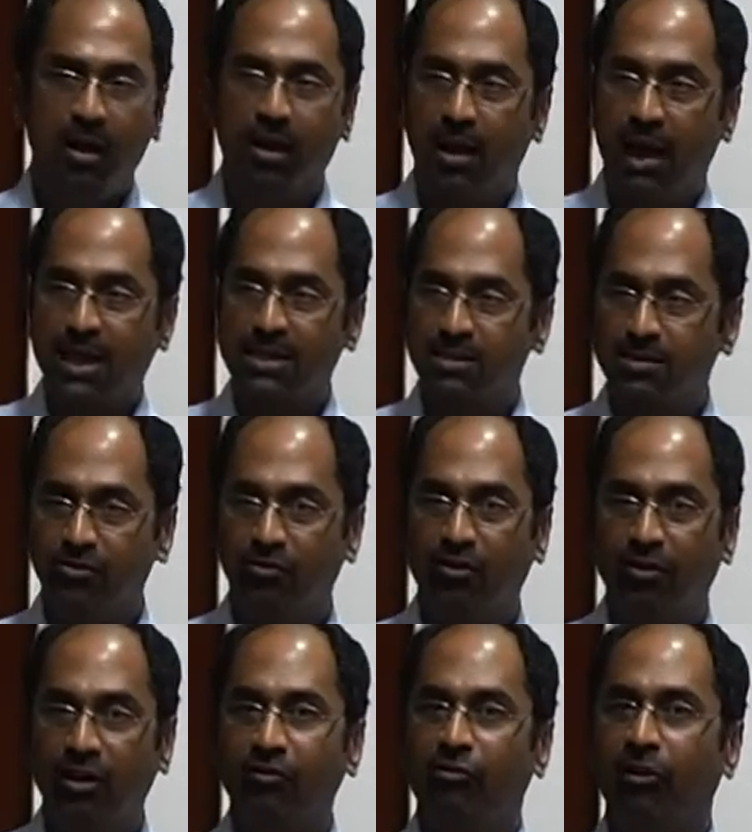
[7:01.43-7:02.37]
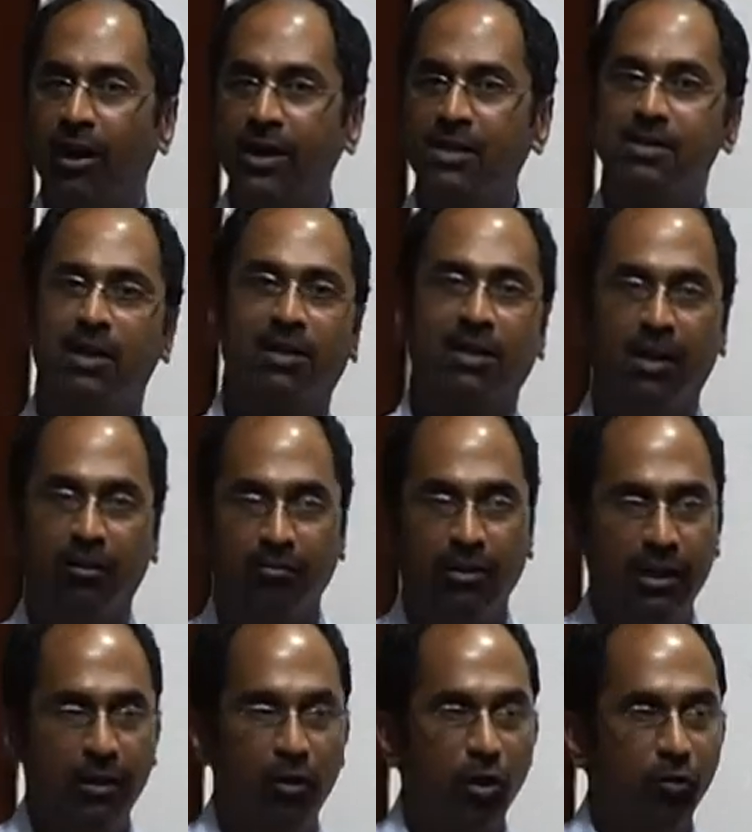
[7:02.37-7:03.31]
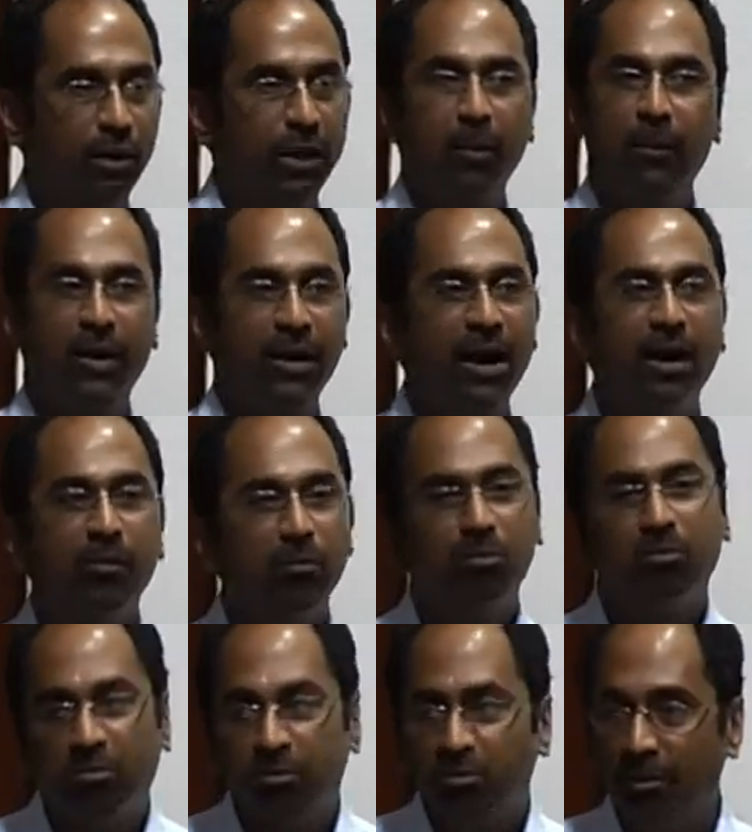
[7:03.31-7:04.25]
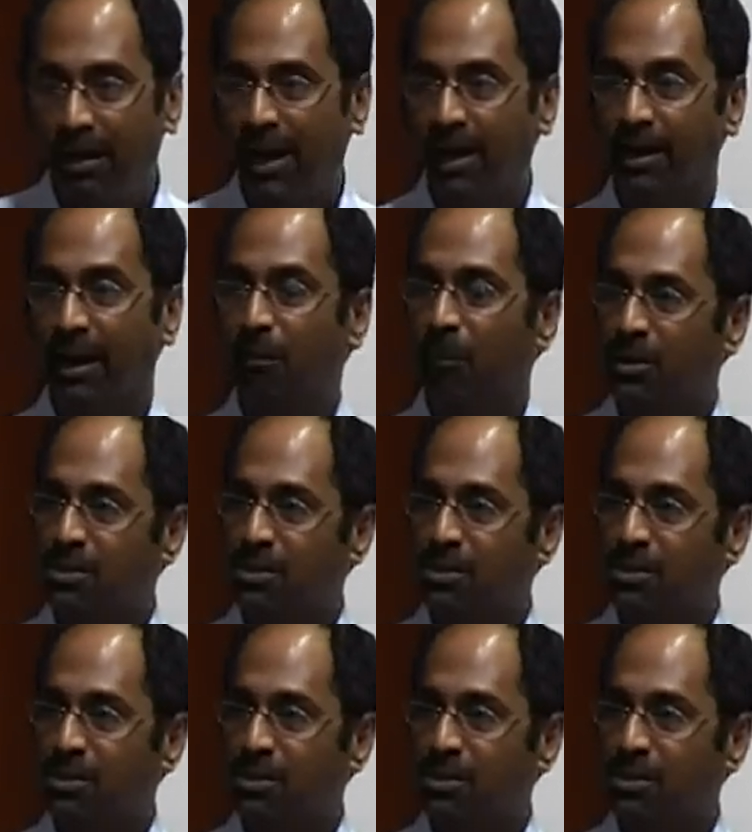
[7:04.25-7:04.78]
ask 15 friends, and then we go to Wikipedia, and 99%